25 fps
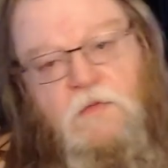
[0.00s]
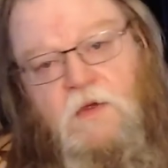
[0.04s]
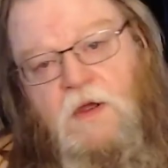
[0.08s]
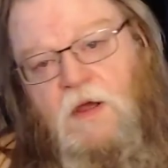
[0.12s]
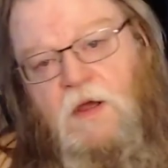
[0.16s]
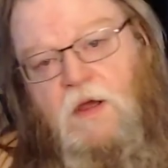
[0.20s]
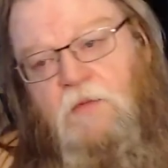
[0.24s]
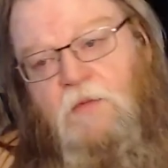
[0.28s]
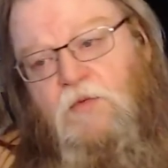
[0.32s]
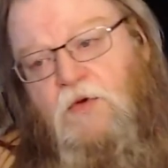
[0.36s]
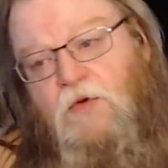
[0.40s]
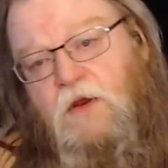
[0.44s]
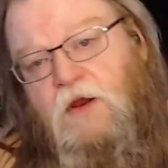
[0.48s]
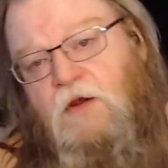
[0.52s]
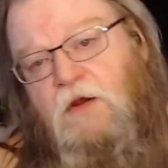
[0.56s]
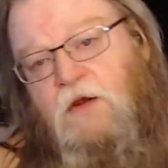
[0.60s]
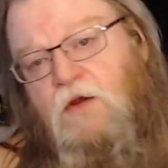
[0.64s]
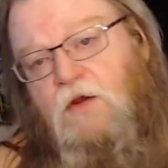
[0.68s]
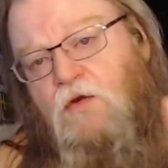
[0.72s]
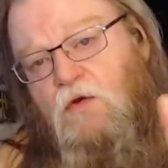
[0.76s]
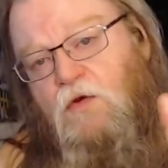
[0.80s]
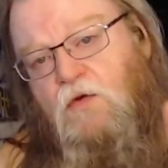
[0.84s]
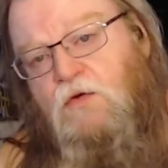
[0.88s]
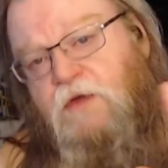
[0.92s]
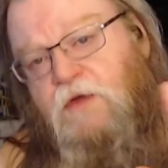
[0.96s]
I'm putting
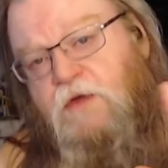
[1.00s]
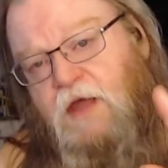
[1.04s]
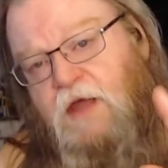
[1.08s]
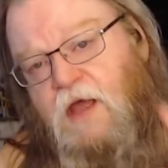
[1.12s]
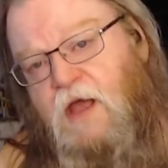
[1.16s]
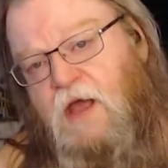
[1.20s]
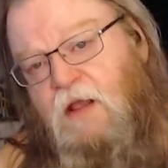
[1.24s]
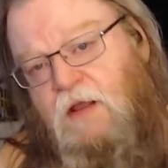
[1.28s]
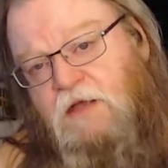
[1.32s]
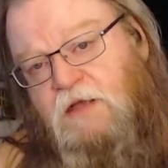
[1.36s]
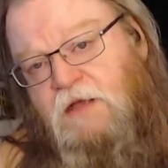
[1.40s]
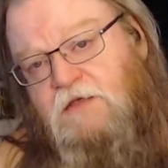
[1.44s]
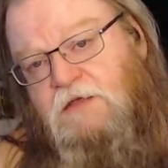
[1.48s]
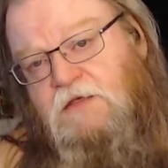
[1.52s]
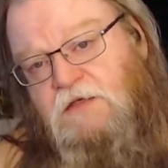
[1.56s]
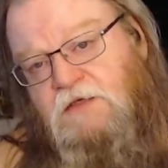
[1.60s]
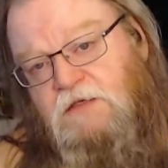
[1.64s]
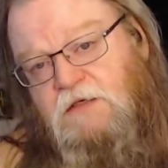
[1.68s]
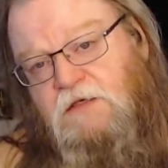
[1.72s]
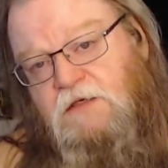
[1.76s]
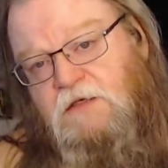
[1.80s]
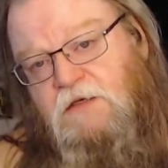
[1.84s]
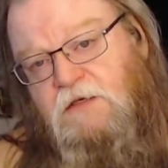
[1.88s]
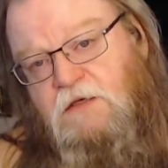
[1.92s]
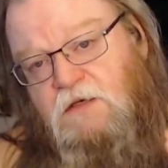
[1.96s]
new
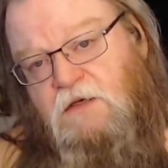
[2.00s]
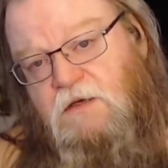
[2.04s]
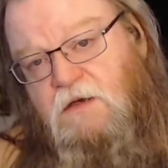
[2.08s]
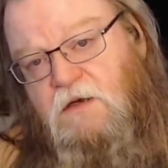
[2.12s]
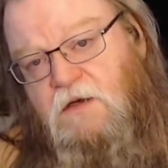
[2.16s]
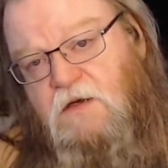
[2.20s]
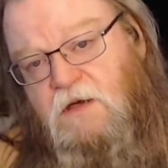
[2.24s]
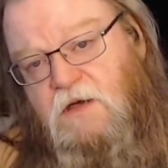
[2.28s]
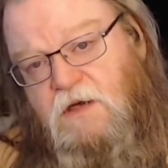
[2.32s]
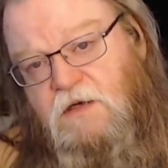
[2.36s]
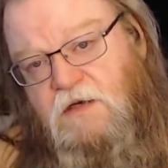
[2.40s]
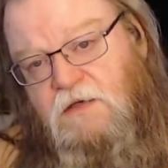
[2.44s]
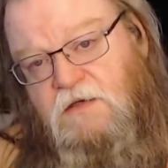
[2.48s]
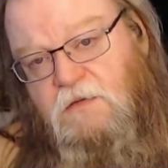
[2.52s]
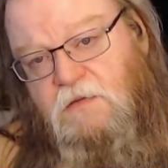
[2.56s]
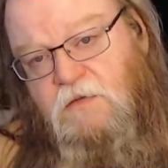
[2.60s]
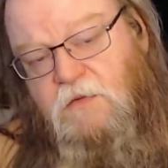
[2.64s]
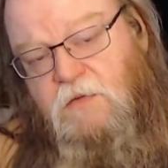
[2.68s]
callus onto my